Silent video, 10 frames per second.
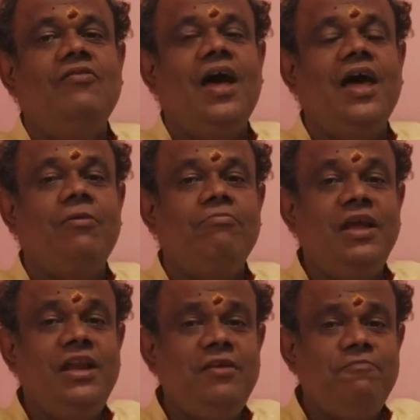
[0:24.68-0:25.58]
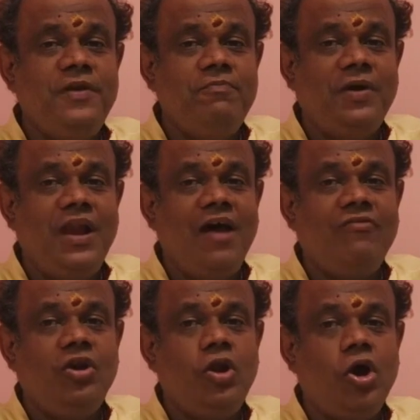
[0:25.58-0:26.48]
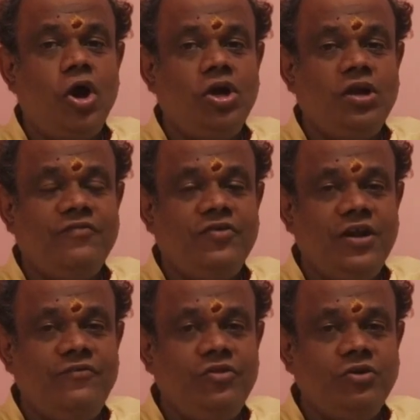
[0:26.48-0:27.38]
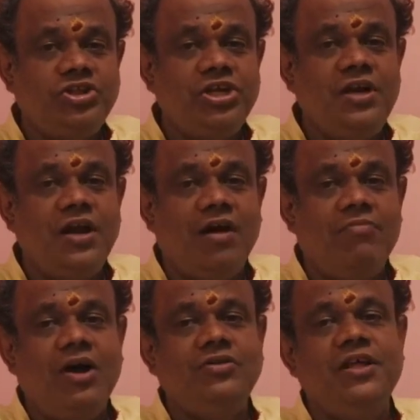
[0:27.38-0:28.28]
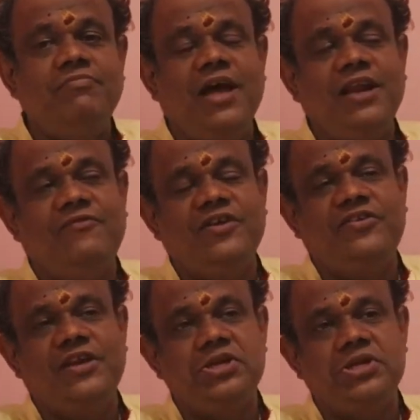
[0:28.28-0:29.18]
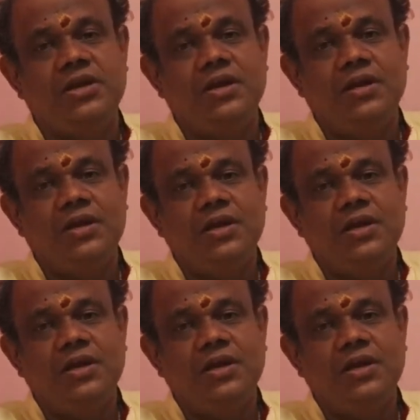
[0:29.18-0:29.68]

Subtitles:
where many people have a lot of confusion about the manifestation.